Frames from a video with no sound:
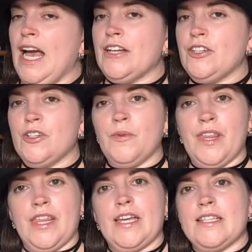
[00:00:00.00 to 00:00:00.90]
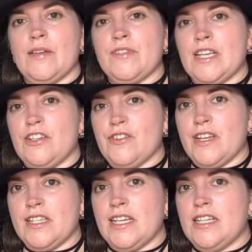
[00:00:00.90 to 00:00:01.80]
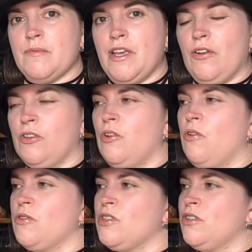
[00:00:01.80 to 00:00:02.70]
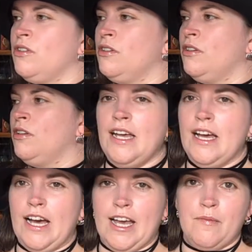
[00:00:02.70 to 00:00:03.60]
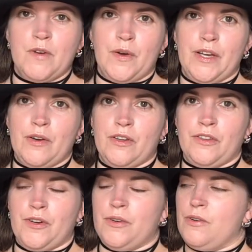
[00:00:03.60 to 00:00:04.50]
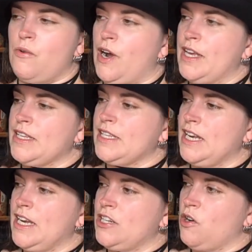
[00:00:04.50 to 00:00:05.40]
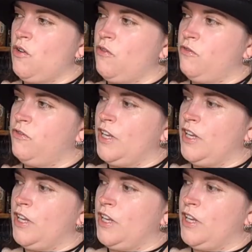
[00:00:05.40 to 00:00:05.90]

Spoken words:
I don't know whether that sounds interesting to me or not. I am going through quite a stage of